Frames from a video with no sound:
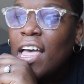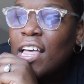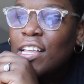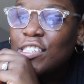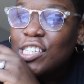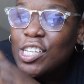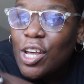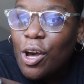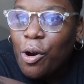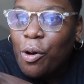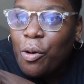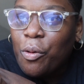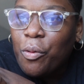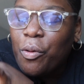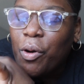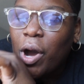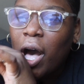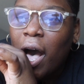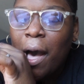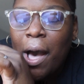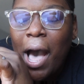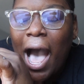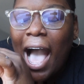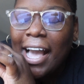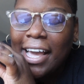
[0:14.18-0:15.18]

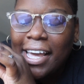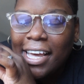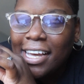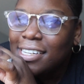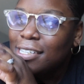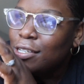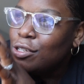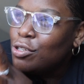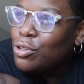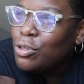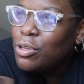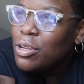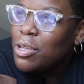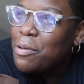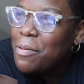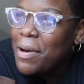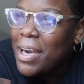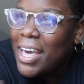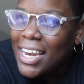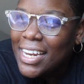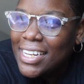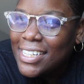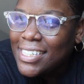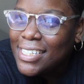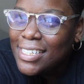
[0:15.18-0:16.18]
So I guess
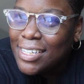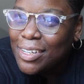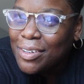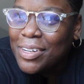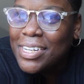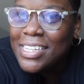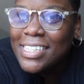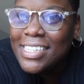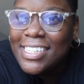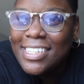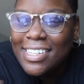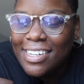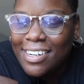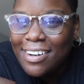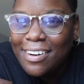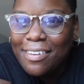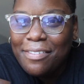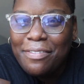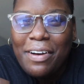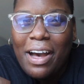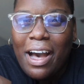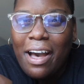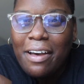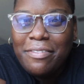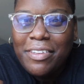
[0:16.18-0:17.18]
newlywed is still
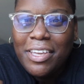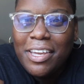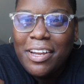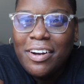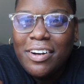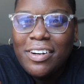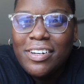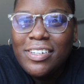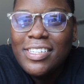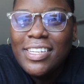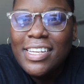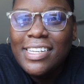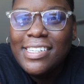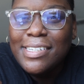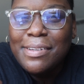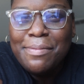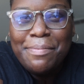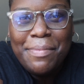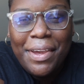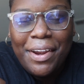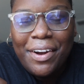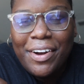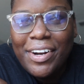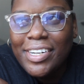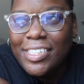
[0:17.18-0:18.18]
considered 5 years into
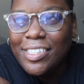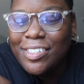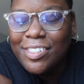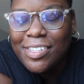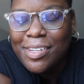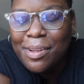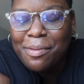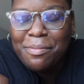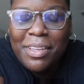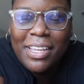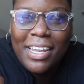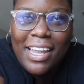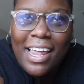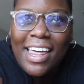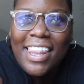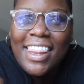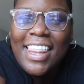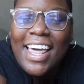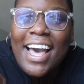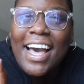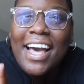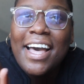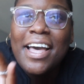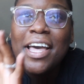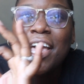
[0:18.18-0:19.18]
marriage or something like
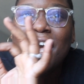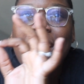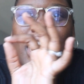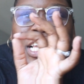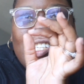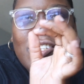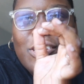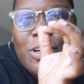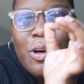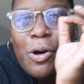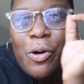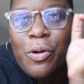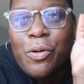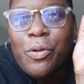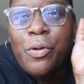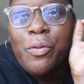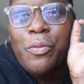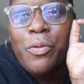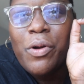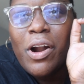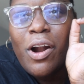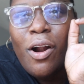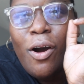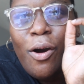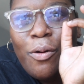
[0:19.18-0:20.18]
that. So
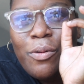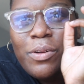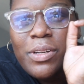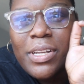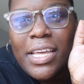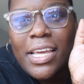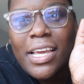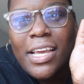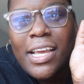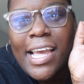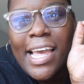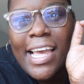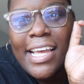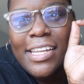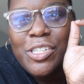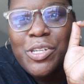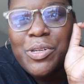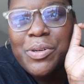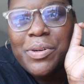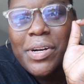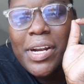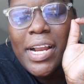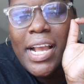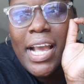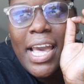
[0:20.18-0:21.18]
we're only
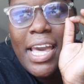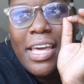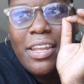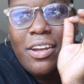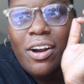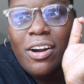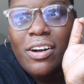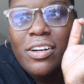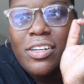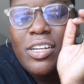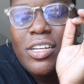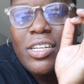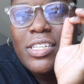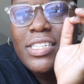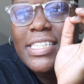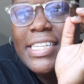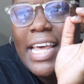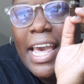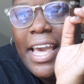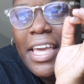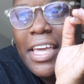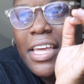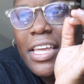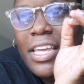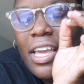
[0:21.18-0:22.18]
entering in our
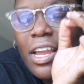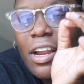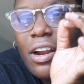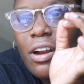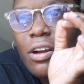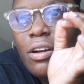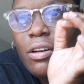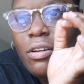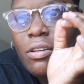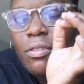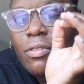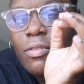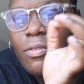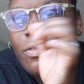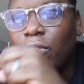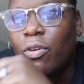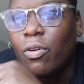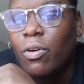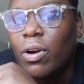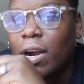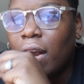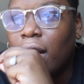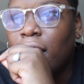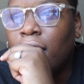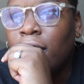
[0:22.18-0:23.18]
second year,
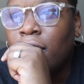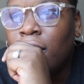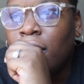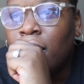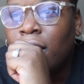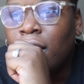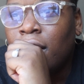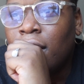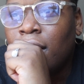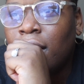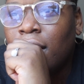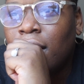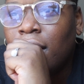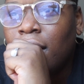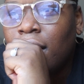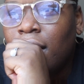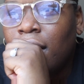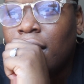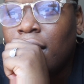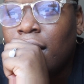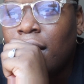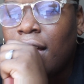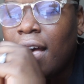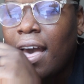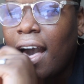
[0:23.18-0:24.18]
or
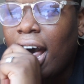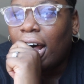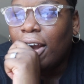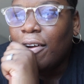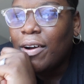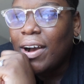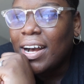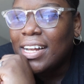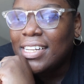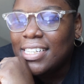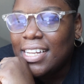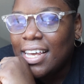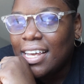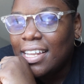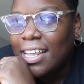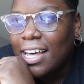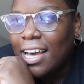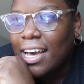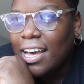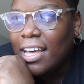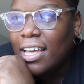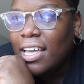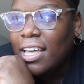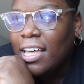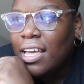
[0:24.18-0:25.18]
how do I say
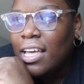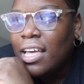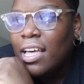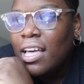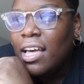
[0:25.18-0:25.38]
that?